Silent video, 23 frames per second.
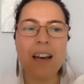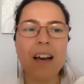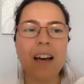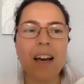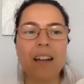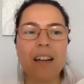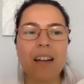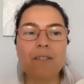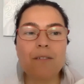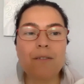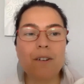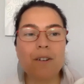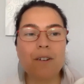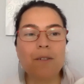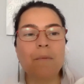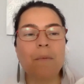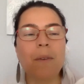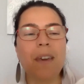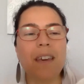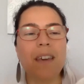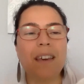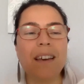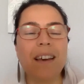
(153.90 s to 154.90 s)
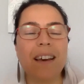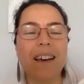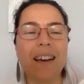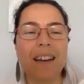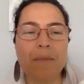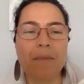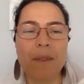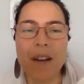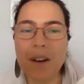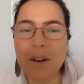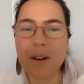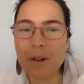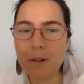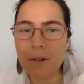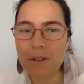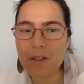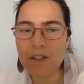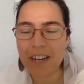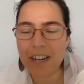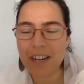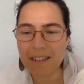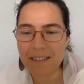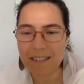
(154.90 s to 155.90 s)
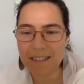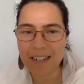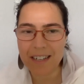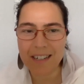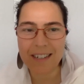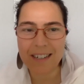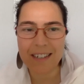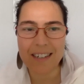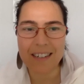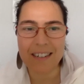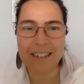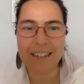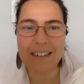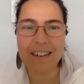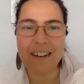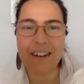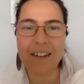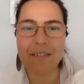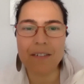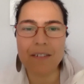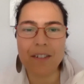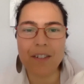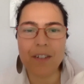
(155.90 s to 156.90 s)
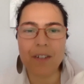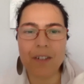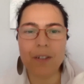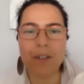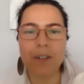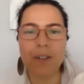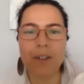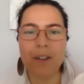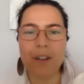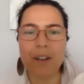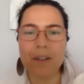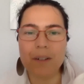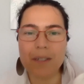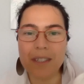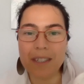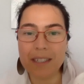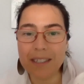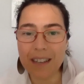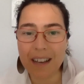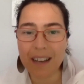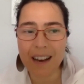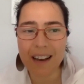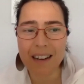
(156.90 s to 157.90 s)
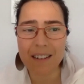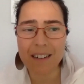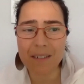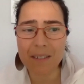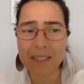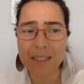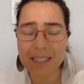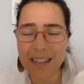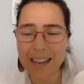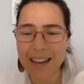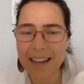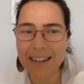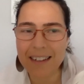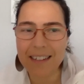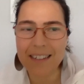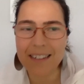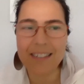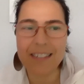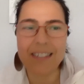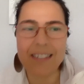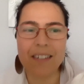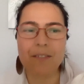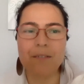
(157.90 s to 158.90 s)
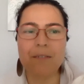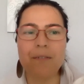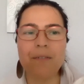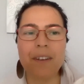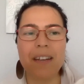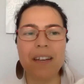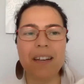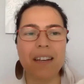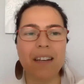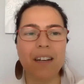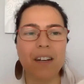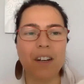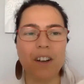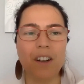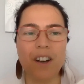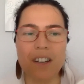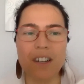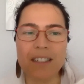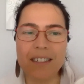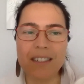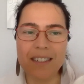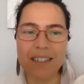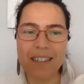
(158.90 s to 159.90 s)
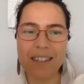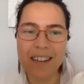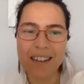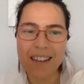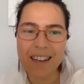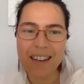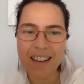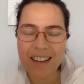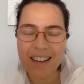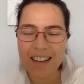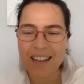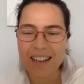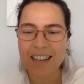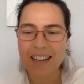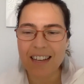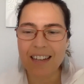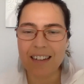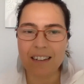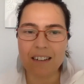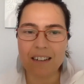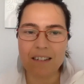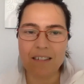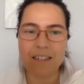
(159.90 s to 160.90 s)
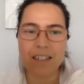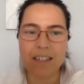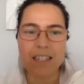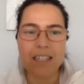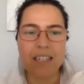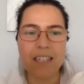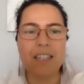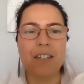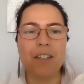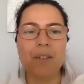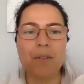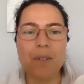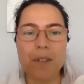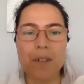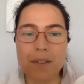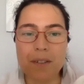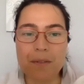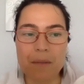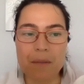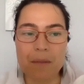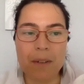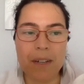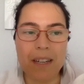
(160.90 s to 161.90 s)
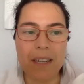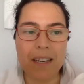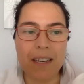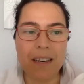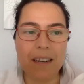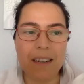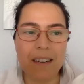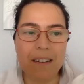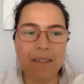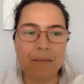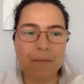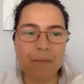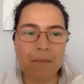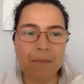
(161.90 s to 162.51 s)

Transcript: And for me and my whole generation after the Holocaust, this kind of silence and feeling lost in our religion was familiar.